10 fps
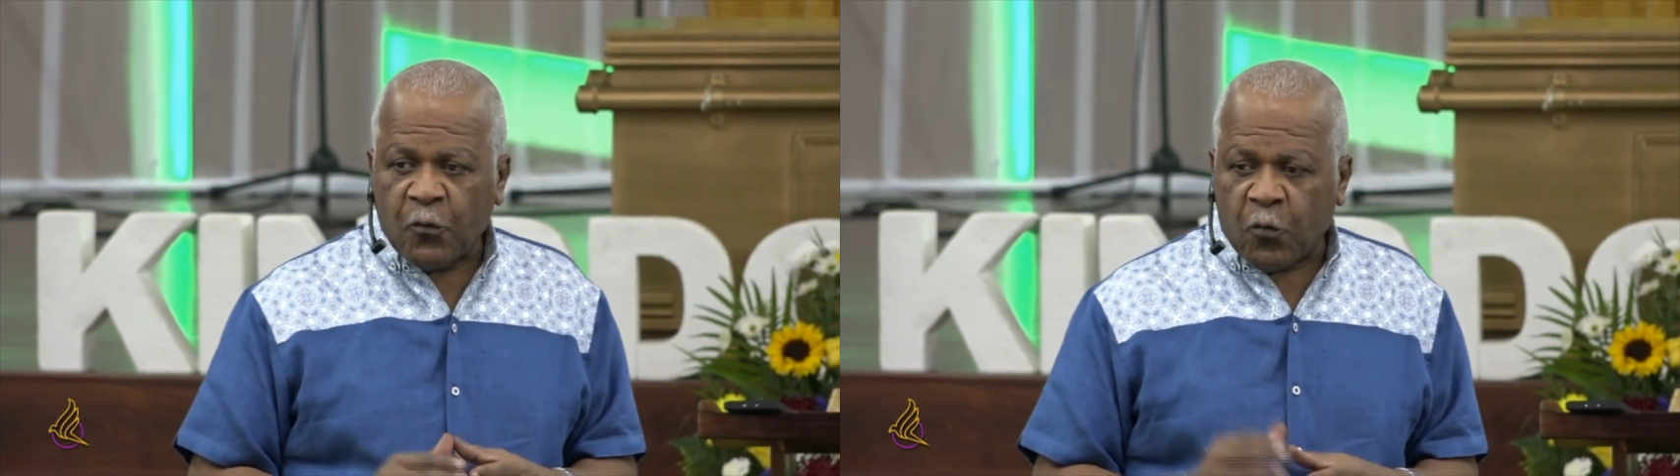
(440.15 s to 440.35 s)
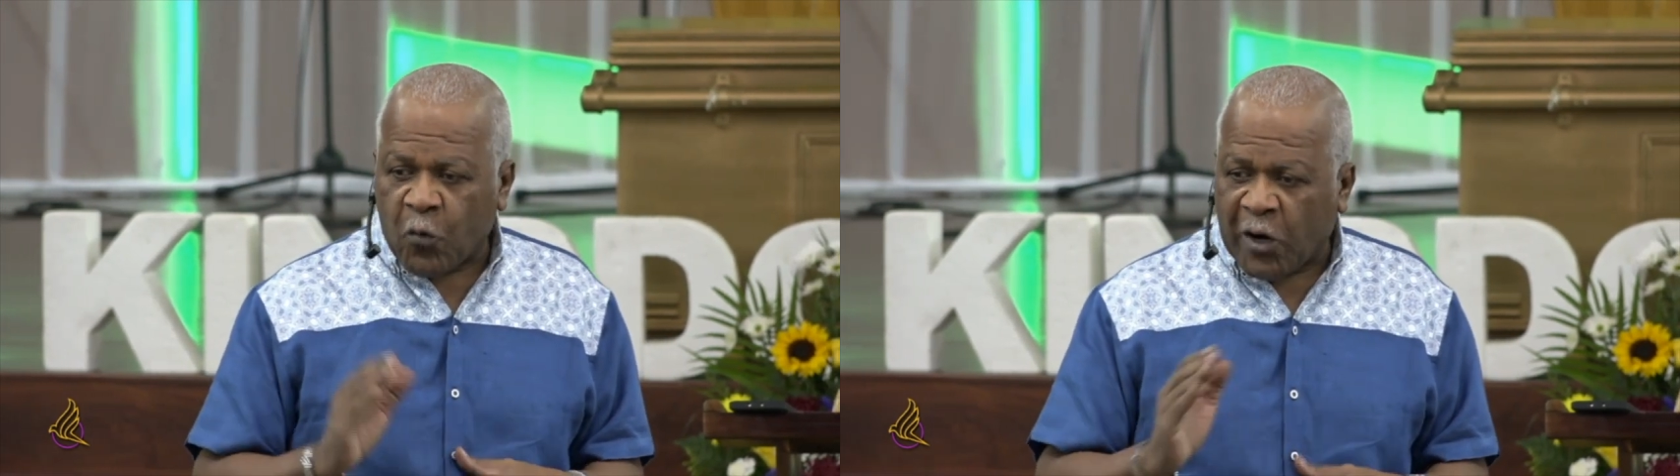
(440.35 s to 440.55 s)

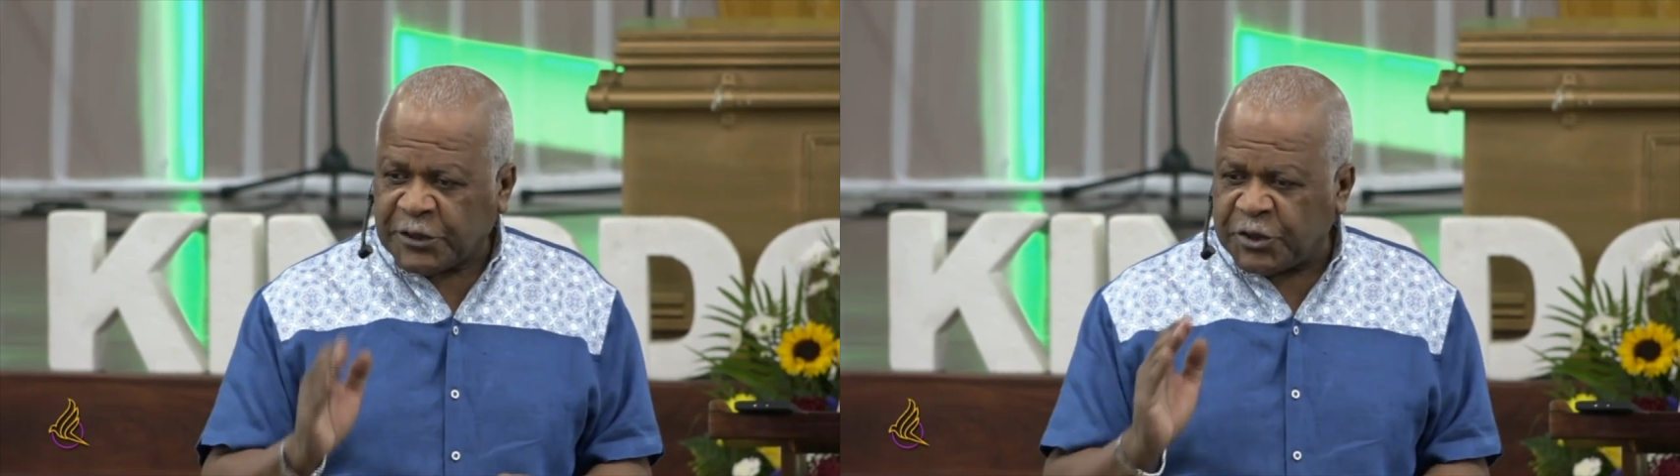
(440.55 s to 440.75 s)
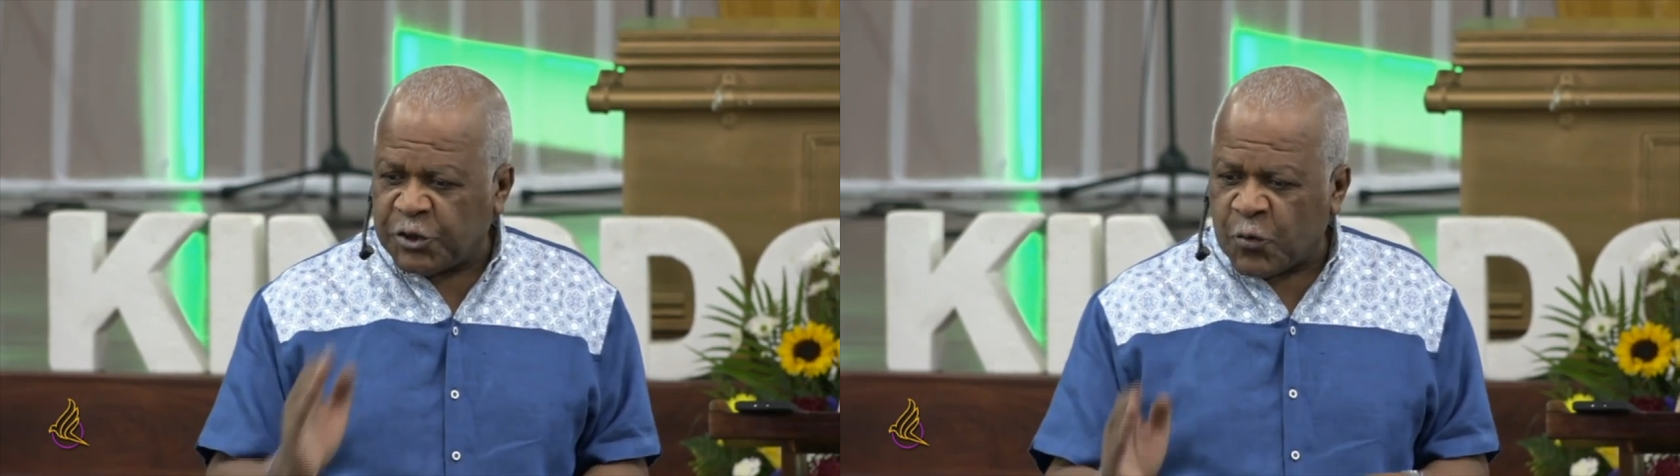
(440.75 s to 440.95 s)

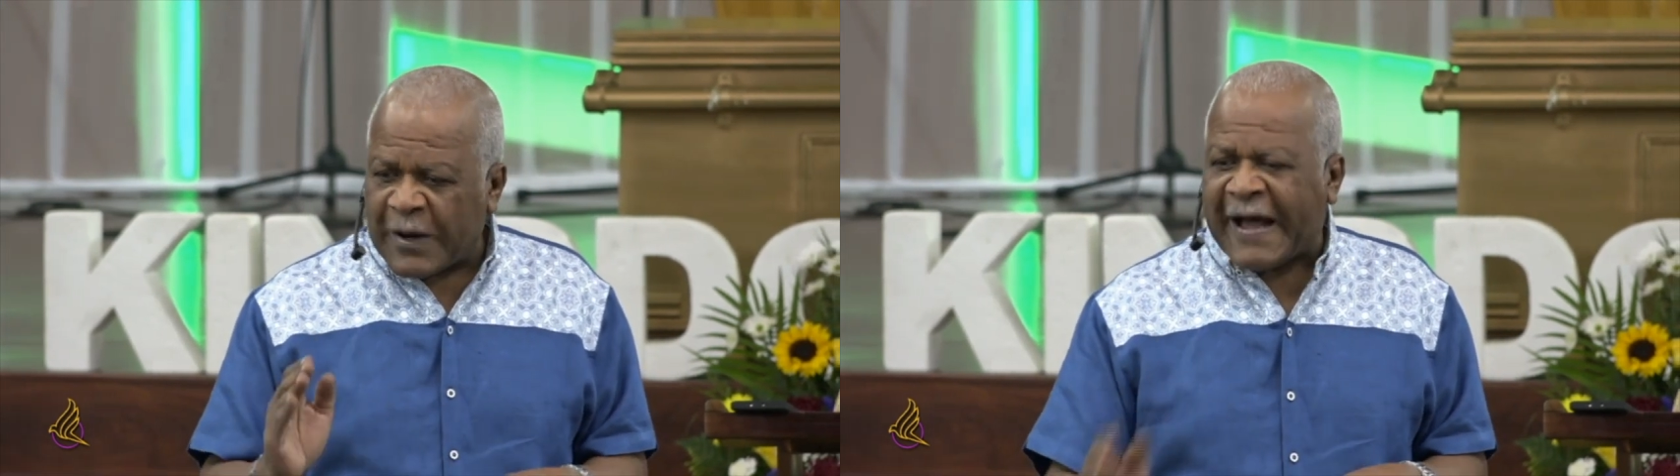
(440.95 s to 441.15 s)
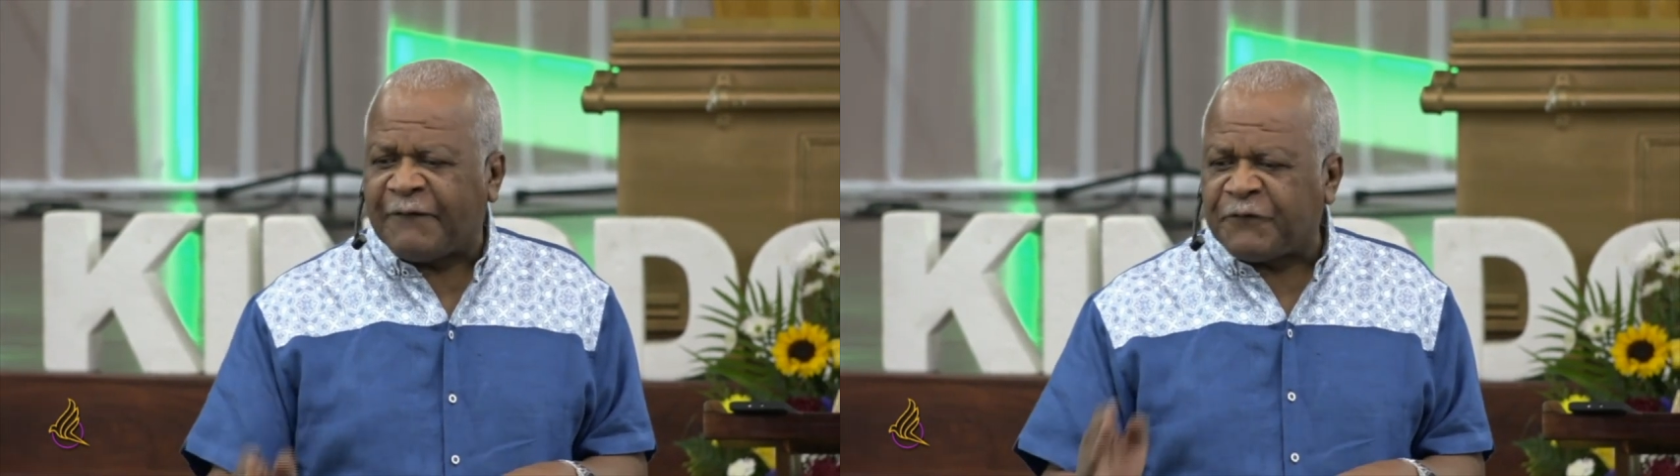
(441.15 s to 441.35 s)
What you
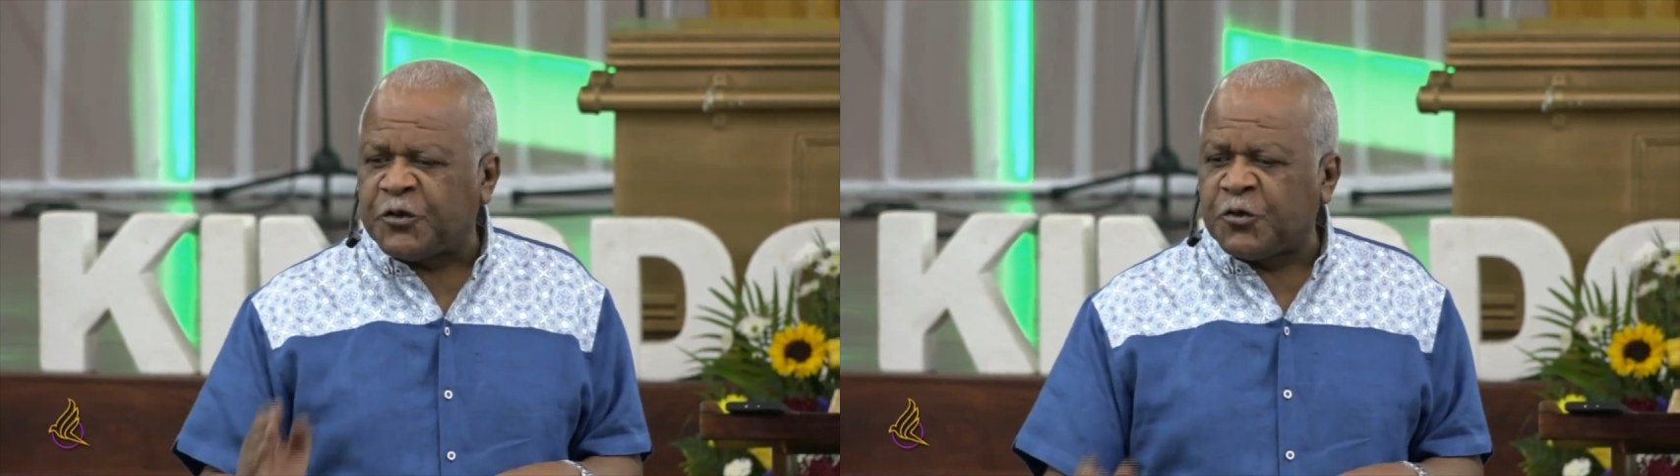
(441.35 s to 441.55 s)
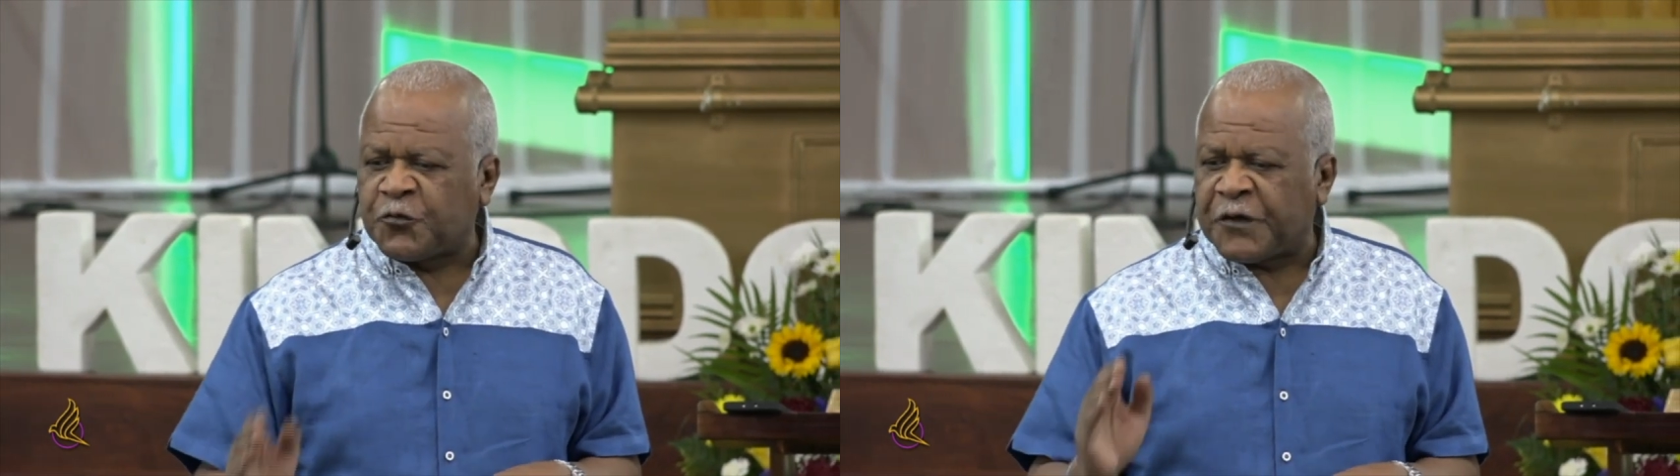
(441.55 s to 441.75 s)
have
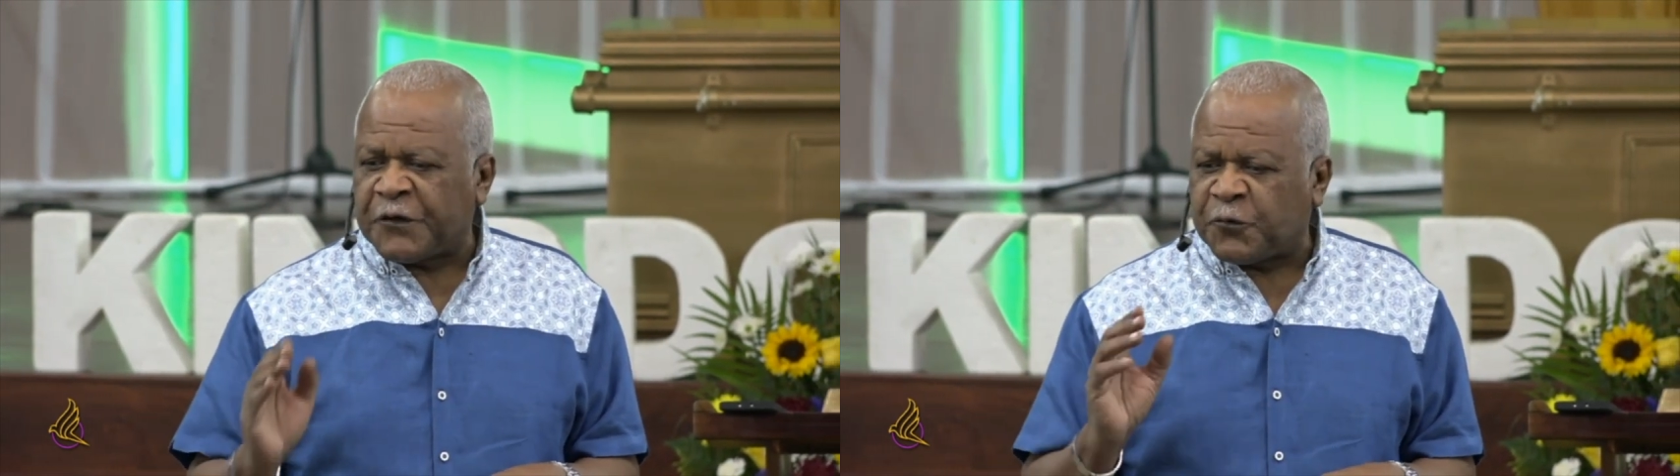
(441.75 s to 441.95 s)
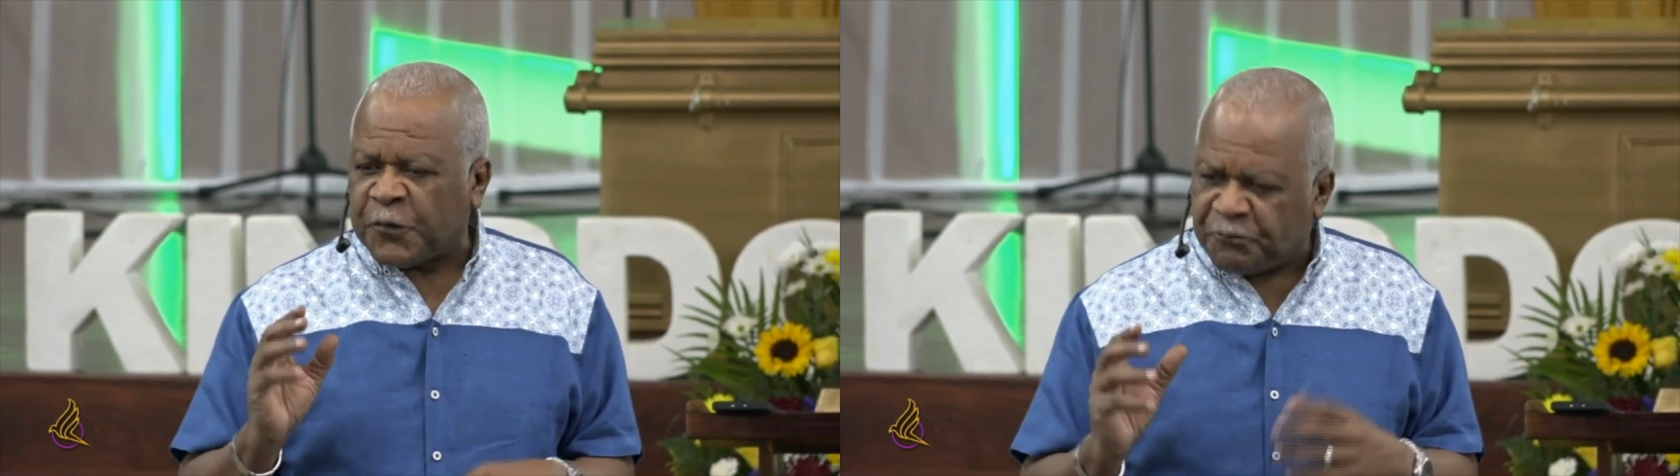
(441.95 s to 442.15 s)

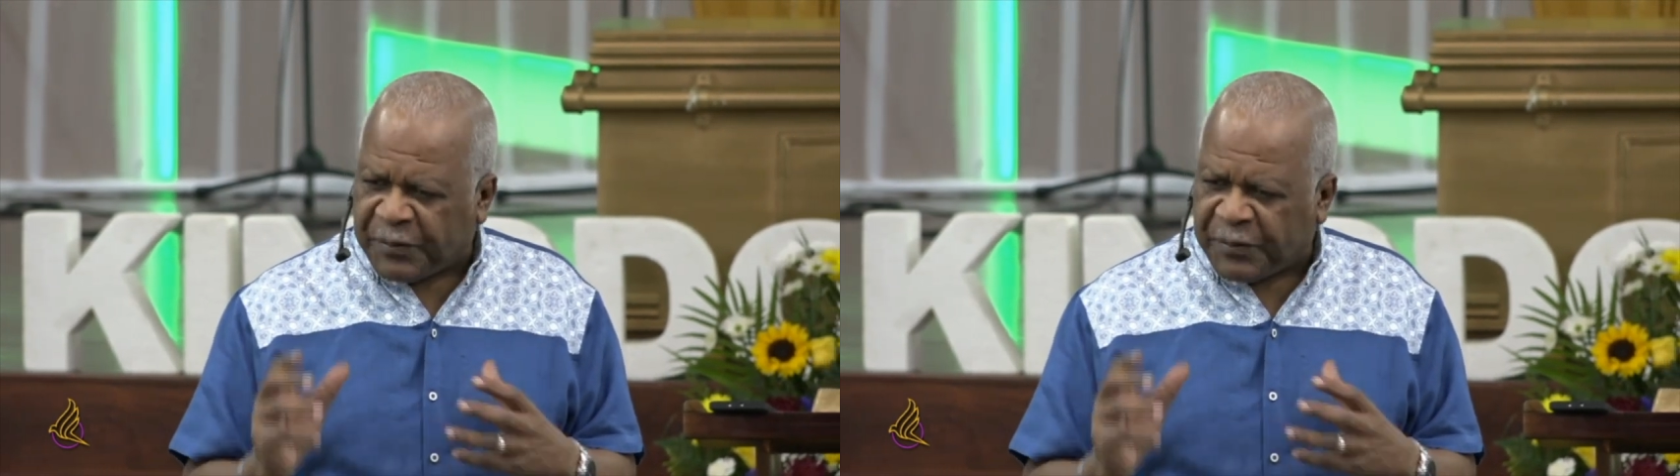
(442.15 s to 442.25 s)
due